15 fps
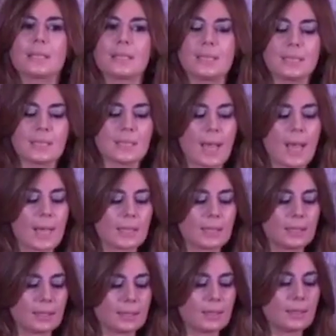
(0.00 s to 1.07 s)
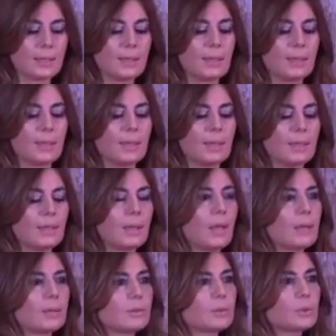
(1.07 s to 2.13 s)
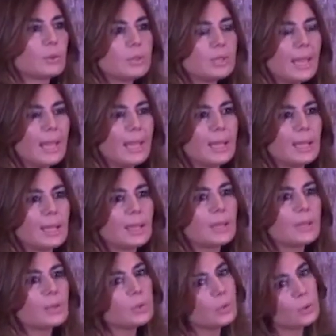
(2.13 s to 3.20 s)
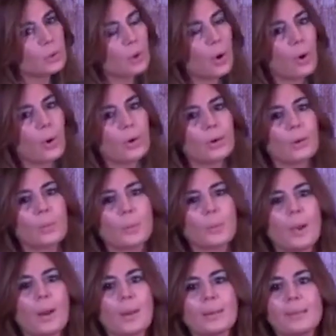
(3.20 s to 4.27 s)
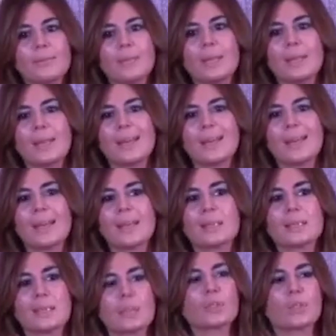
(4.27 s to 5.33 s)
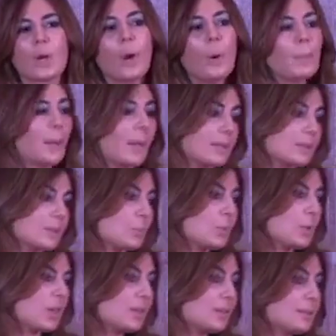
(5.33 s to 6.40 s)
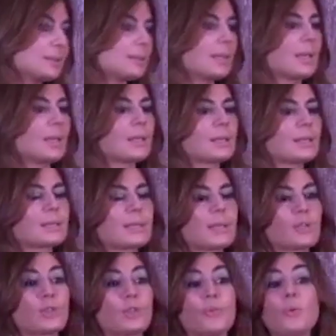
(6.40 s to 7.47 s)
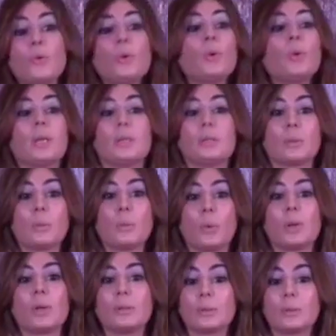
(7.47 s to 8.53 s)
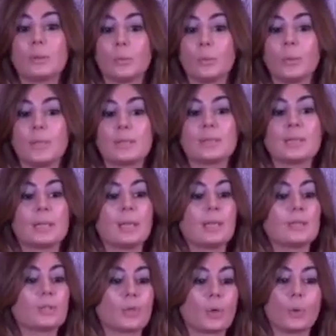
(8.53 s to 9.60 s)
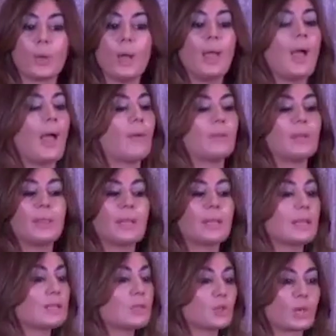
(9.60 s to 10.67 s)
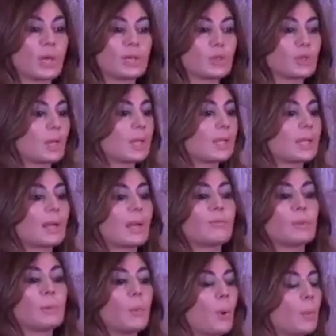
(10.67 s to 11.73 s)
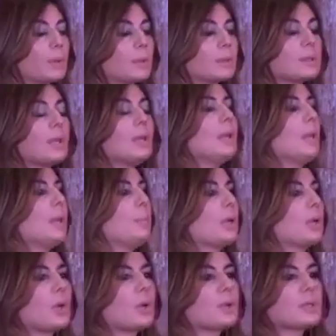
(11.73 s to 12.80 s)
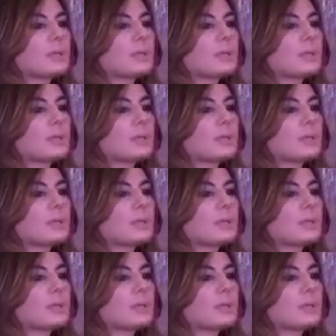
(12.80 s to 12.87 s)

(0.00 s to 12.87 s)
design? Today, you know, we are living in a such complex world, in such a fluid world we see. So everything is changing in every moment, because